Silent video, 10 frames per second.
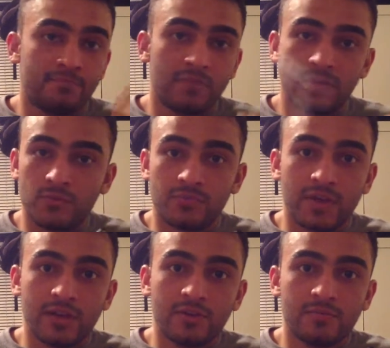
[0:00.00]
If you
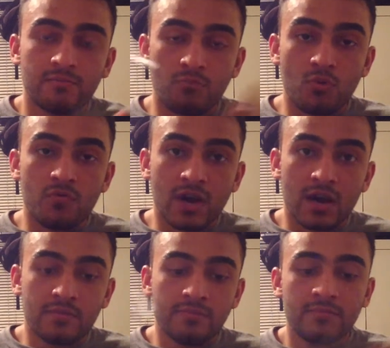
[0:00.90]
failed, move
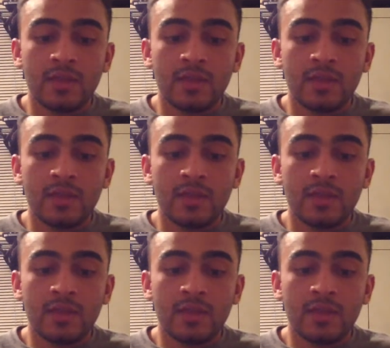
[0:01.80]
on.